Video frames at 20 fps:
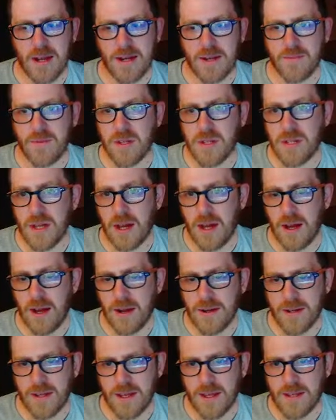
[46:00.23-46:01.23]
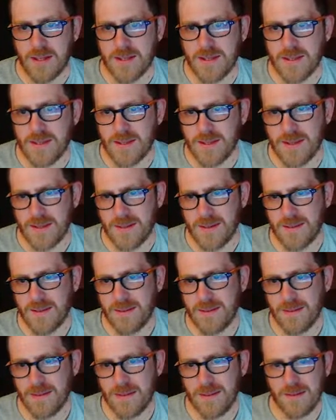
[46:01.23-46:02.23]
of the TARDIS.
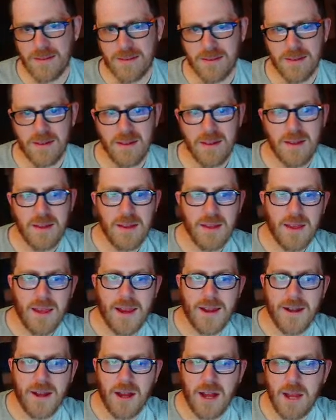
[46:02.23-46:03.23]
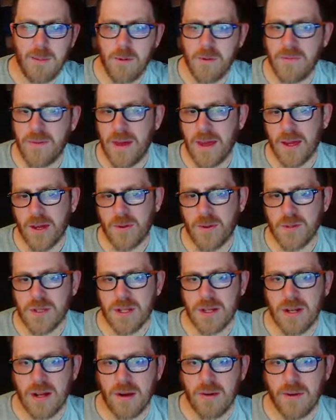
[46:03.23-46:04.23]
In a hypothetical
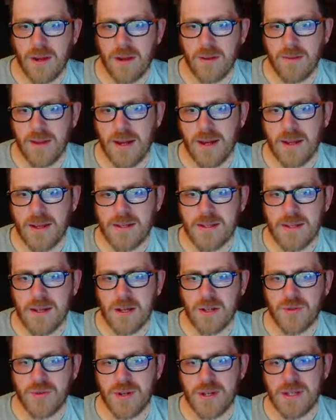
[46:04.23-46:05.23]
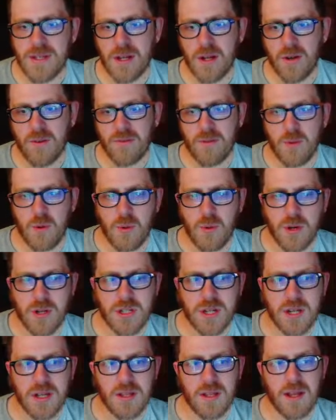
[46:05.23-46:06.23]
scenario, Lady Cassandra is hung from a
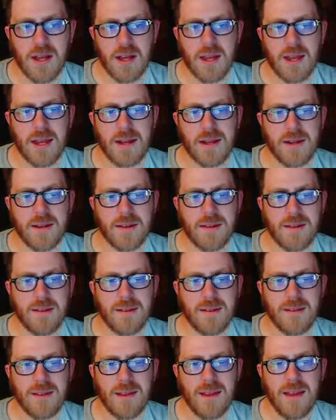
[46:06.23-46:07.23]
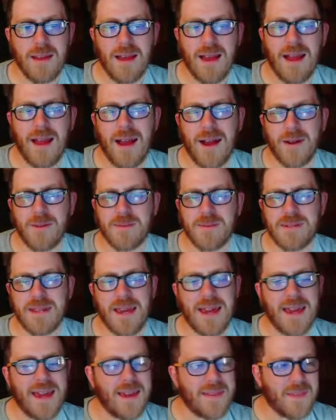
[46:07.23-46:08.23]
washing line. How
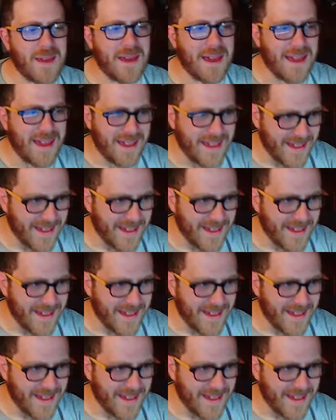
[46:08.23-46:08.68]
dare they!